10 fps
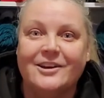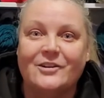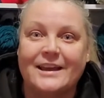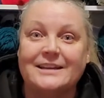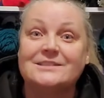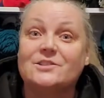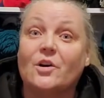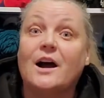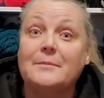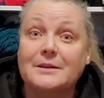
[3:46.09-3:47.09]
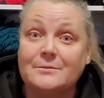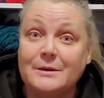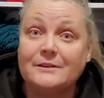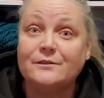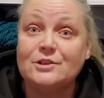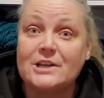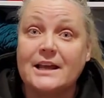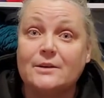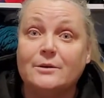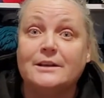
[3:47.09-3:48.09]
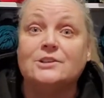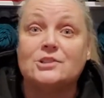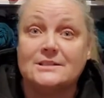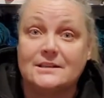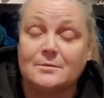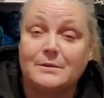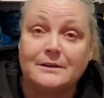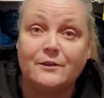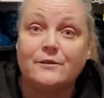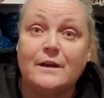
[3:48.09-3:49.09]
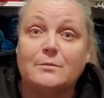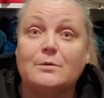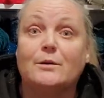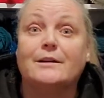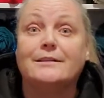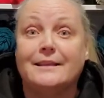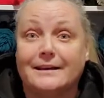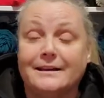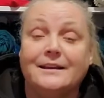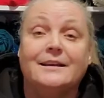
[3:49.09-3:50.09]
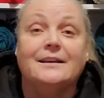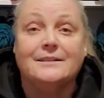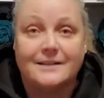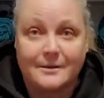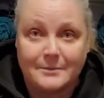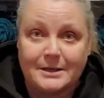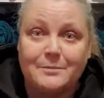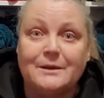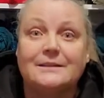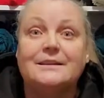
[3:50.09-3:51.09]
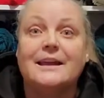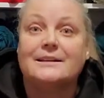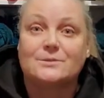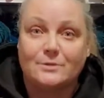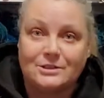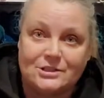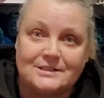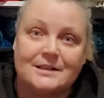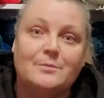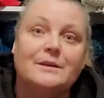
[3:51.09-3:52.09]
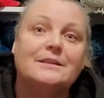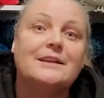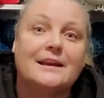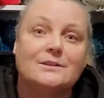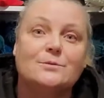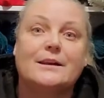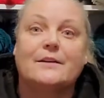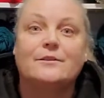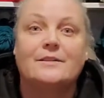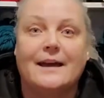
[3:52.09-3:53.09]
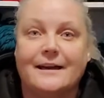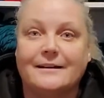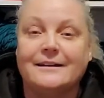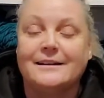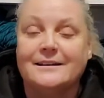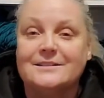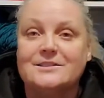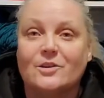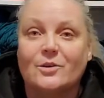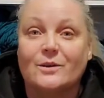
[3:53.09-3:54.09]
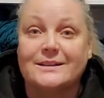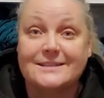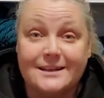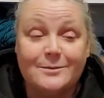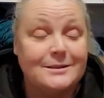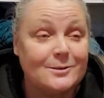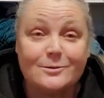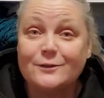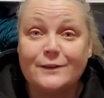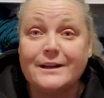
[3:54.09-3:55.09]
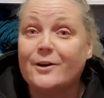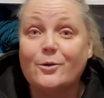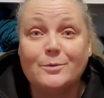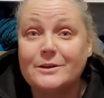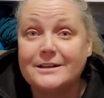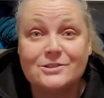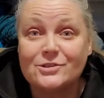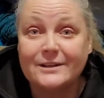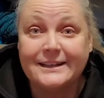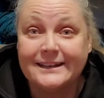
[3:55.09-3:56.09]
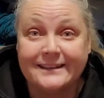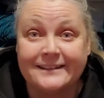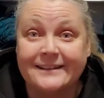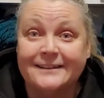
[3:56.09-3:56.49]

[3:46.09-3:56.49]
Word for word: Okay, so I'm going to pick for January, she's going to pick for February, and then I'm going to pick the next one, she's going to pick the next one after that. So it's going to be so much fun. I hope you guys join in.